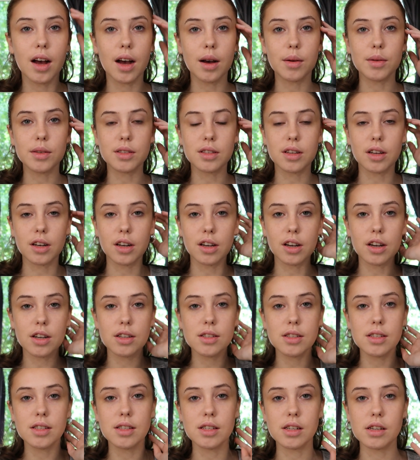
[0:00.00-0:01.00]
I was gonna go
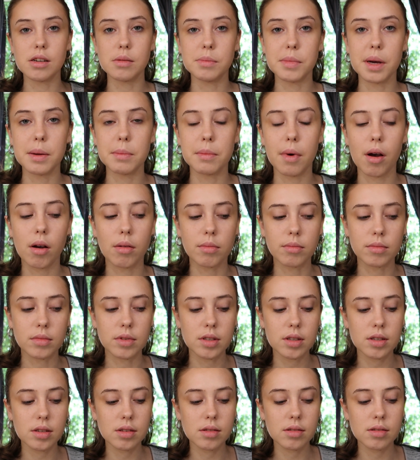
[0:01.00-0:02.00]
and steal my
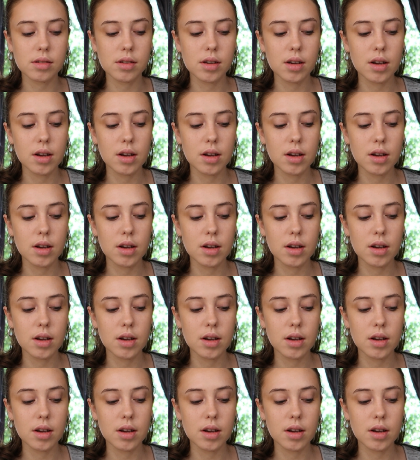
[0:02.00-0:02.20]
mum's